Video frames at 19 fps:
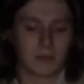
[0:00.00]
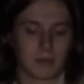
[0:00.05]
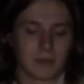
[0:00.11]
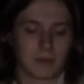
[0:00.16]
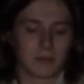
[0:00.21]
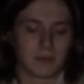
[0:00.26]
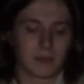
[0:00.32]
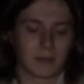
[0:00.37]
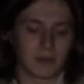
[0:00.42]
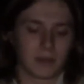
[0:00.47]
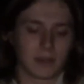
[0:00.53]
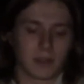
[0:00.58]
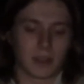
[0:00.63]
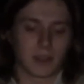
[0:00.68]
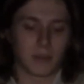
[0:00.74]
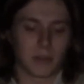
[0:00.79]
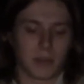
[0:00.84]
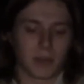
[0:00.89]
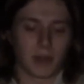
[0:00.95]
Why?
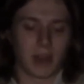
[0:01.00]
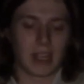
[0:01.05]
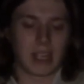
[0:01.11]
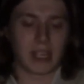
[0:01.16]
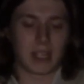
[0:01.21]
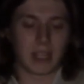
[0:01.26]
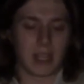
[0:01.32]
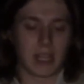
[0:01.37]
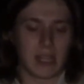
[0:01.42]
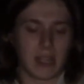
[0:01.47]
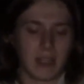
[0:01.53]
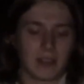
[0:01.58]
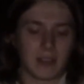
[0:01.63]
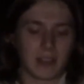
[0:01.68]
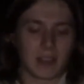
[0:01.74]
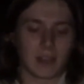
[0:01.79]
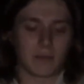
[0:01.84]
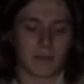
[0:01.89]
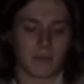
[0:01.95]
You break your
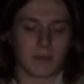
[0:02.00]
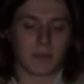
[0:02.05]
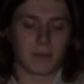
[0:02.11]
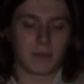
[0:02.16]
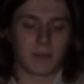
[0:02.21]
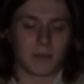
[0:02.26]
knees and you